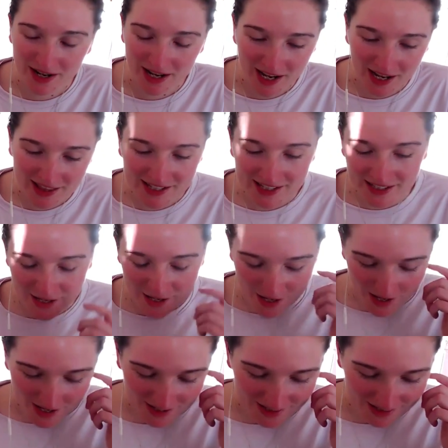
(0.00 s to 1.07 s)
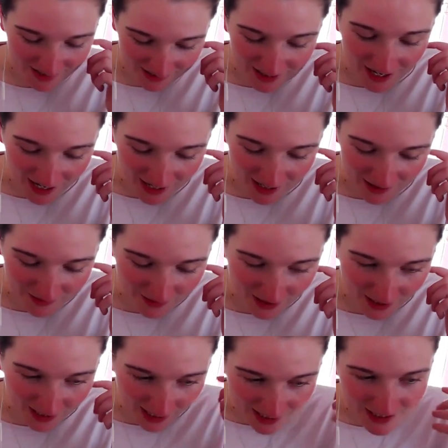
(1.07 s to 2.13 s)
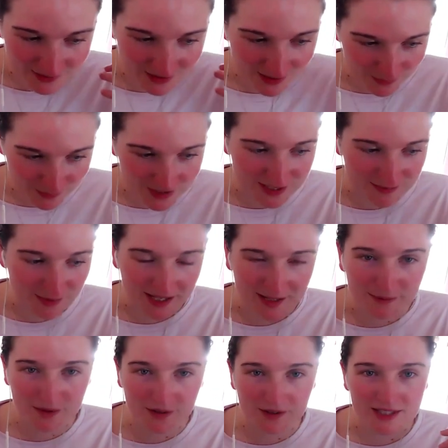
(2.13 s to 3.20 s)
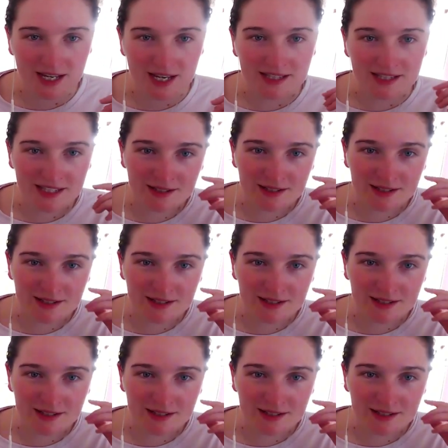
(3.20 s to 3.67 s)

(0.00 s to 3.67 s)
I think yeah, I actively want to make more content,